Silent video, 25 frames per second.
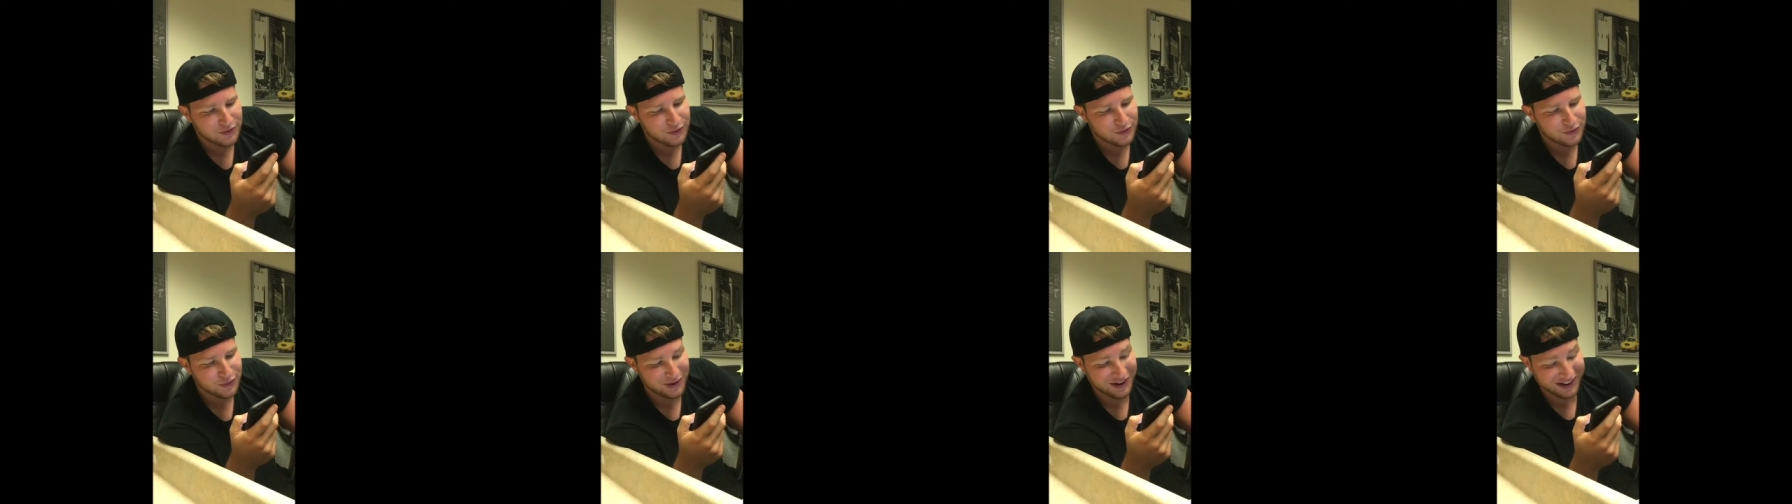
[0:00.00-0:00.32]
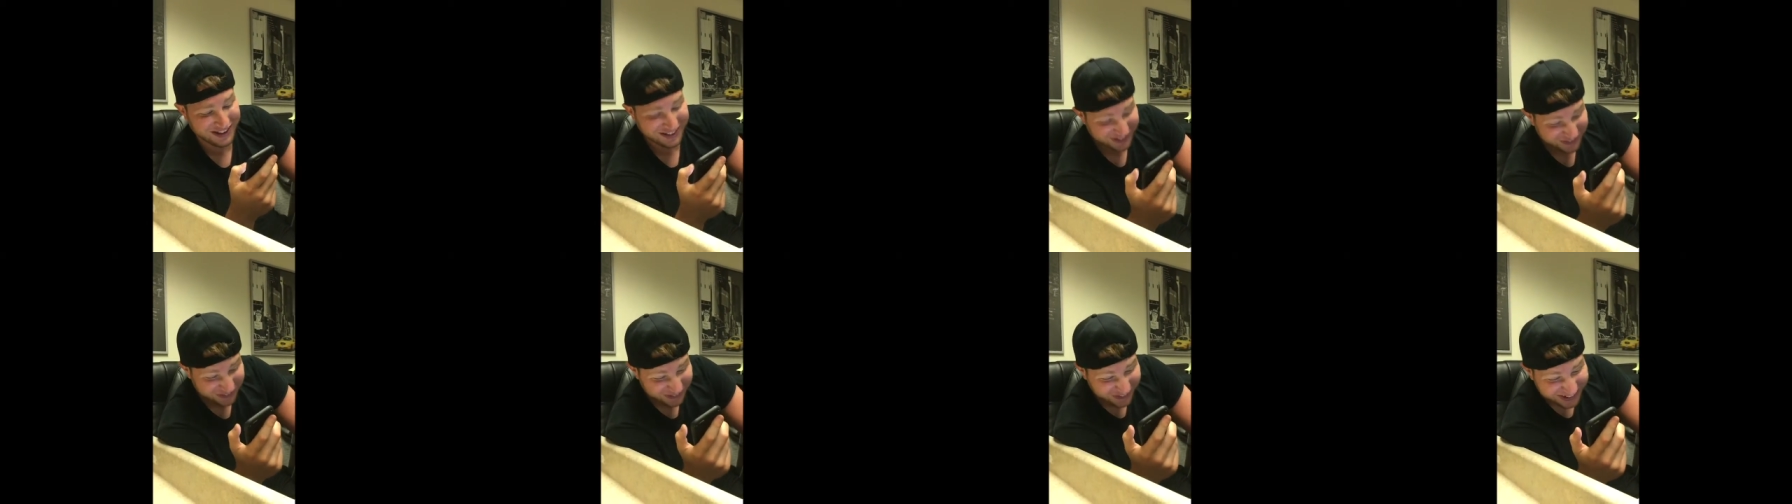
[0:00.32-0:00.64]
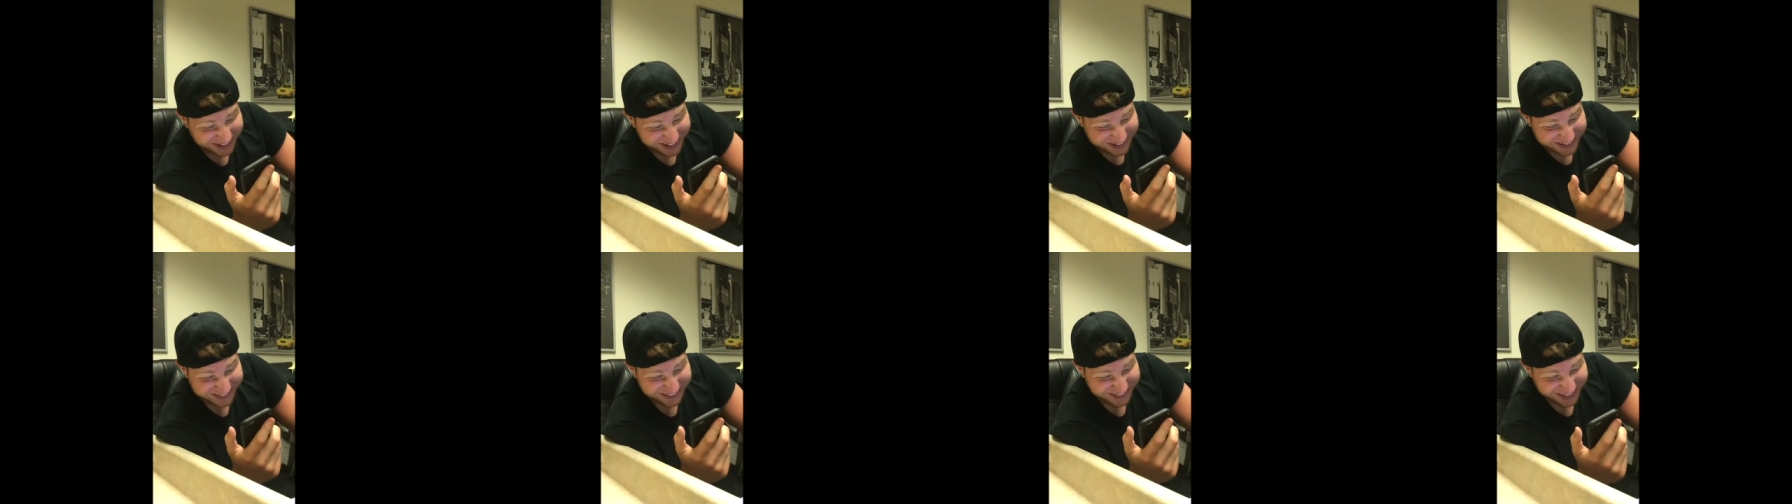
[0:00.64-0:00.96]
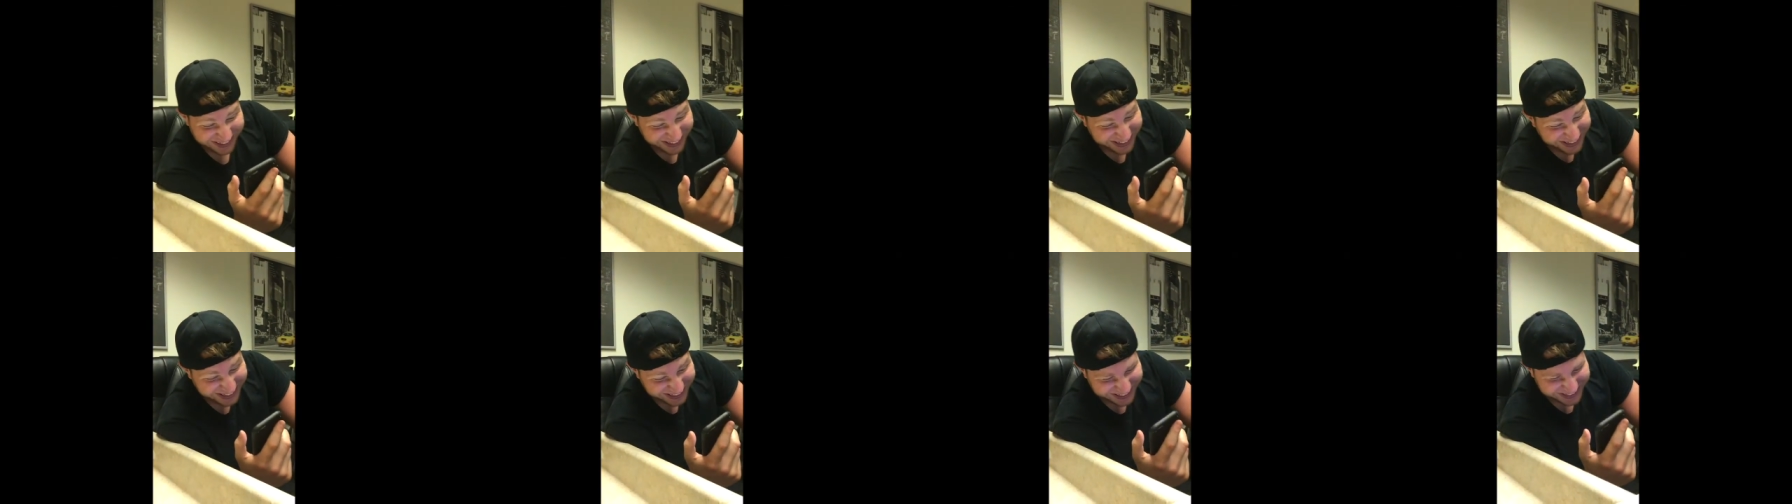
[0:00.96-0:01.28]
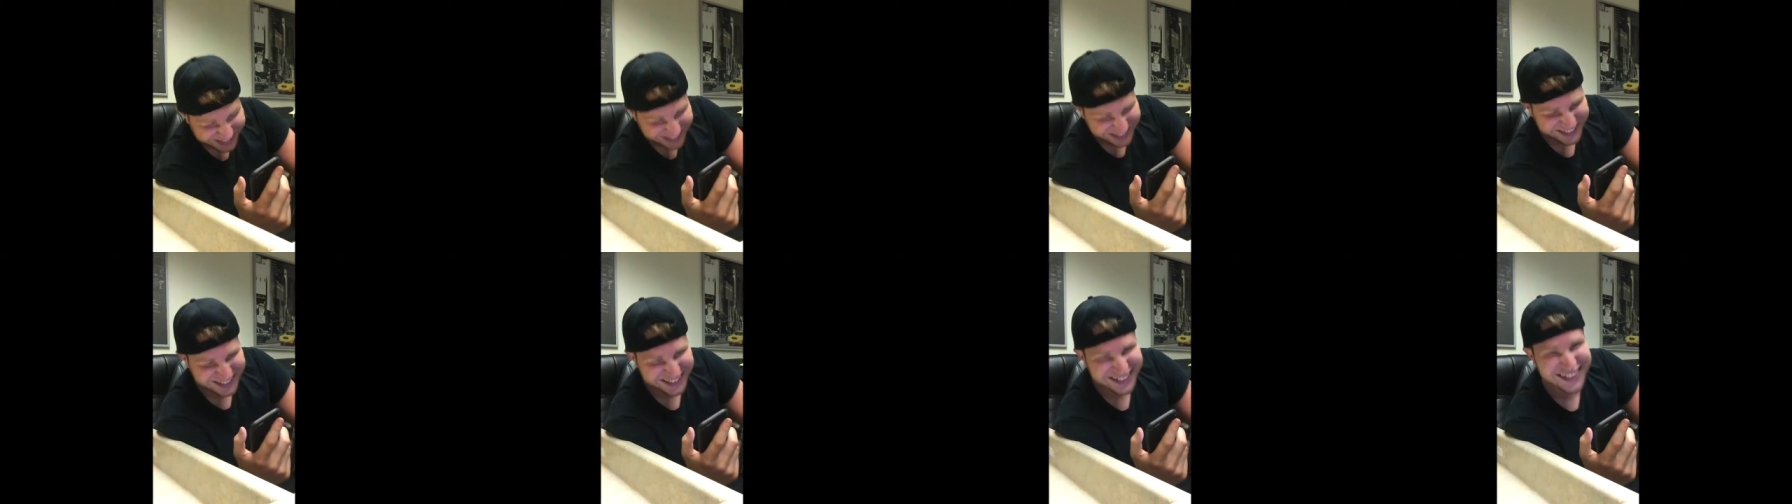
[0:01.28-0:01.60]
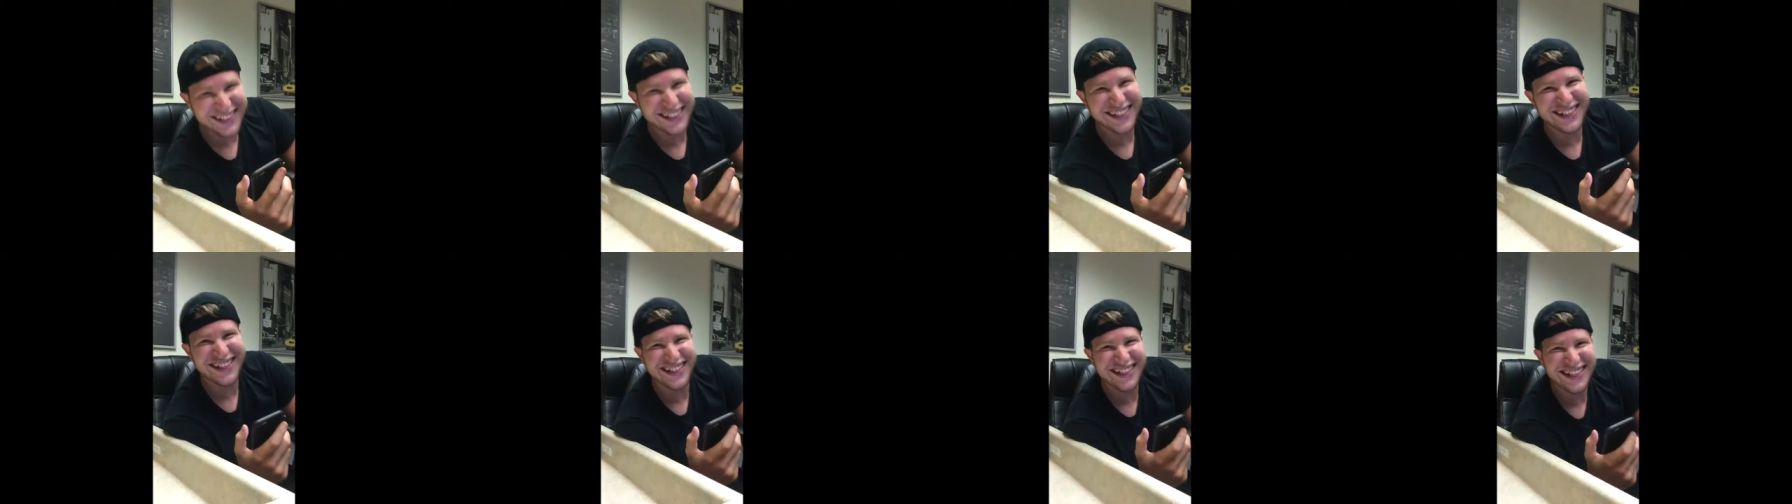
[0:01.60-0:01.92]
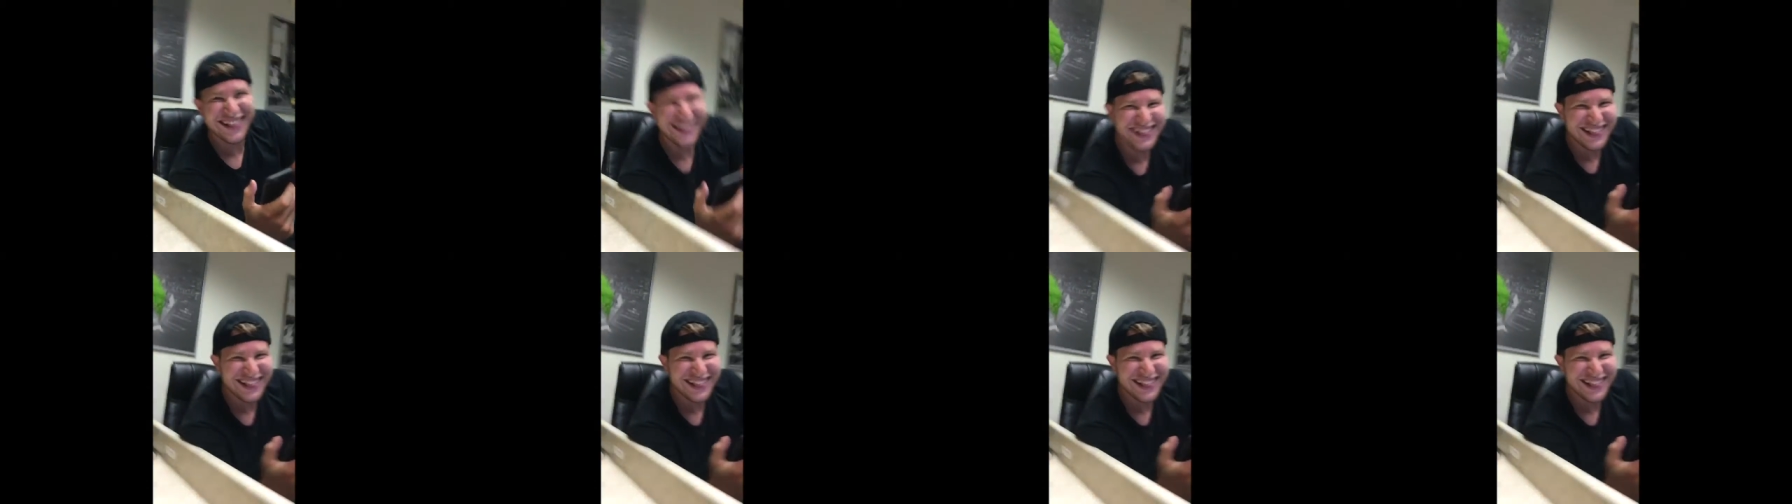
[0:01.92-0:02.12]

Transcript: drinks for things.